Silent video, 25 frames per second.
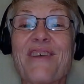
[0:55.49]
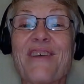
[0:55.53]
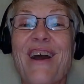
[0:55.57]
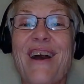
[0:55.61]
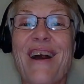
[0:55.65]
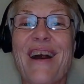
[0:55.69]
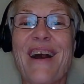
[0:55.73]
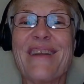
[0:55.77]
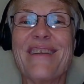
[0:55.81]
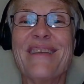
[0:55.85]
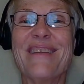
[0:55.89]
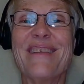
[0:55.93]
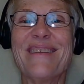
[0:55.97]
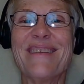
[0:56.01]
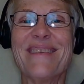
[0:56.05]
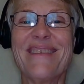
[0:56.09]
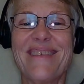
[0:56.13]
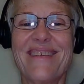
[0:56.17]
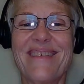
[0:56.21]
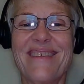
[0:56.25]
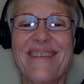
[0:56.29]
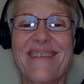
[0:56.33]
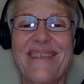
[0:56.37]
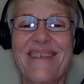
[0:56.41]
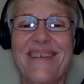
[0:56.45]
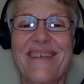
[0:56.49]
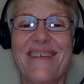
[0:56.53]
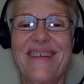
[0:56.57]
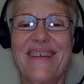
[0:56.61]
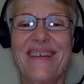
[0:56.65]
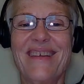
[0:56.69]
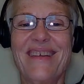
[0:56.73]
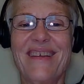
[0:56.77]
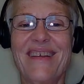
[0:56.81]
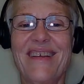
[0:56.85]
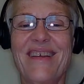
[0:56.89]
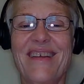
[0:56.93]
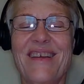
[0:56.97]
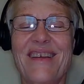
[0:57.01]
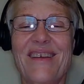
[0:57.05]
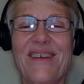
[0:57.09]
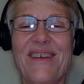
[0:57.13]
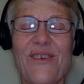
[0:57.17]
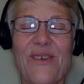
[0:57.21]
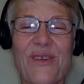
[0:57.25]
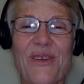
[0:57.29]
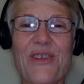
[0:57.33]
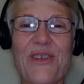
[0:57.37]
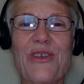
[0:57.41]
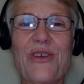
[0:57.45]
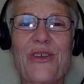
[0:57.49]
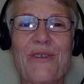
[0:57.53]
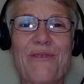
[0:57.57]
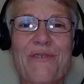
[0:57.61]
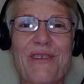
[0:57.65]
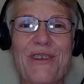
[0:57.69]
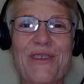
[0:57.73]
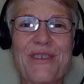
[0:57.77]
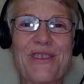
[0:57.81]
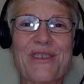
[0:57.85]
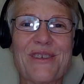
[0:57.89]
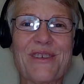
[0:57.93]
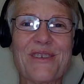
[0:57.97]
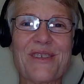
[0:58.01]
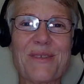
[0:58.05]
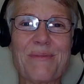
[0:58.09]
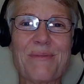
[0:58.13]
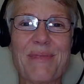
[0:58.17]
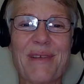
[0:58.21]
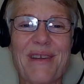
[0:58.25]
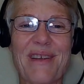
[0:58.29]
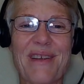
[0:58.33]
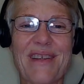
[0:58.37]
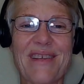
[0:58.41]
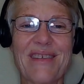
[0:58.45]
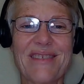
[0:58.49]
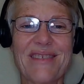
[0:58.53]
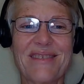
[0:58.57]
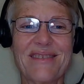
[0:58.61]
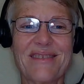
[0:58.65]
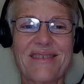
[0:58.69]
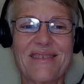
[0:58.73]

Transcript: God, or universal spirit.